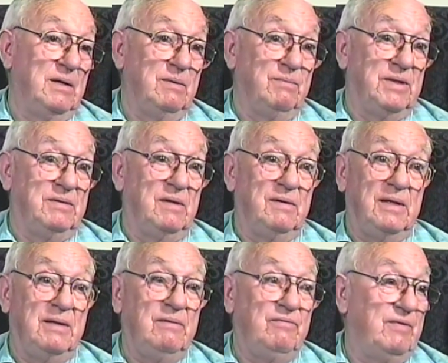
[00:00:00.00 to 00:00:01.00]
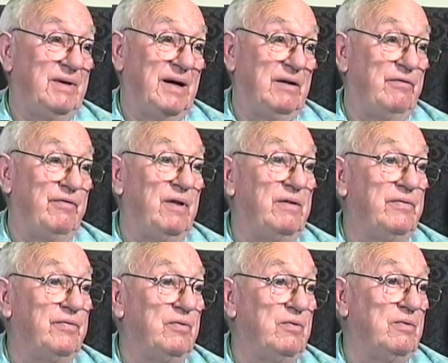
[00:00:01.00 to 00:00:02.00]
But the thing kind of fell
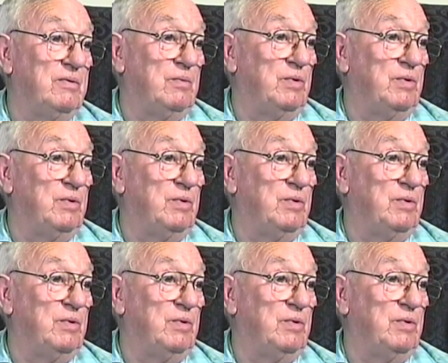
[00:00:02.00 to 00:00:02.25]
through.